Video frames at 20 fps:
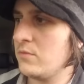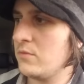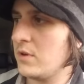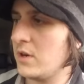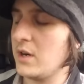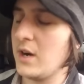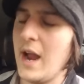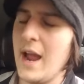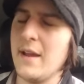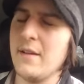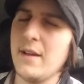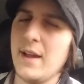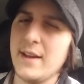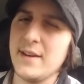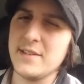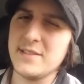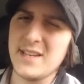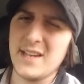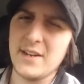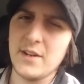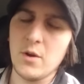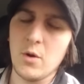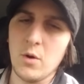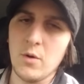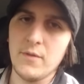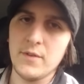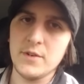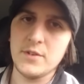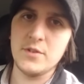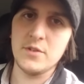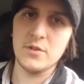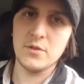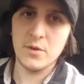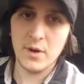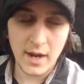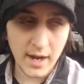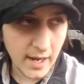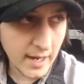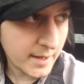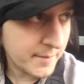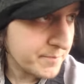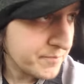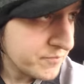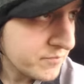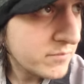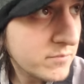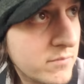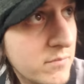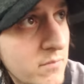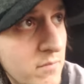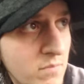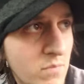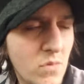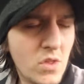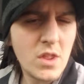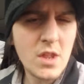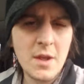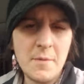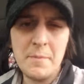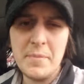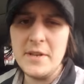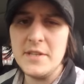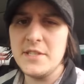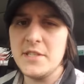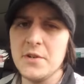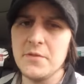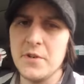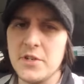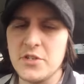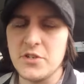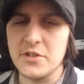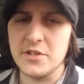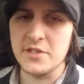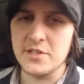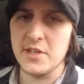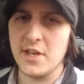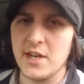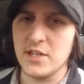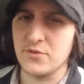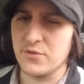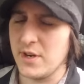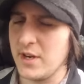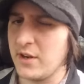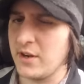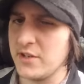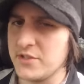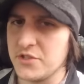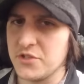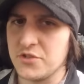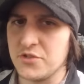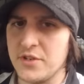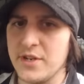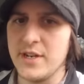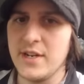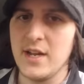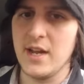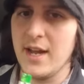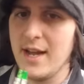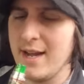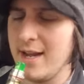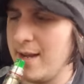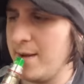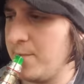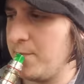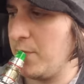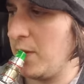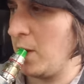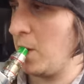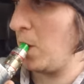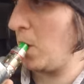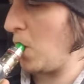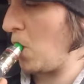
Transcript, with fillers: or I, I decided to go over to uh, PC Richard and Son. That's right across the street. Um,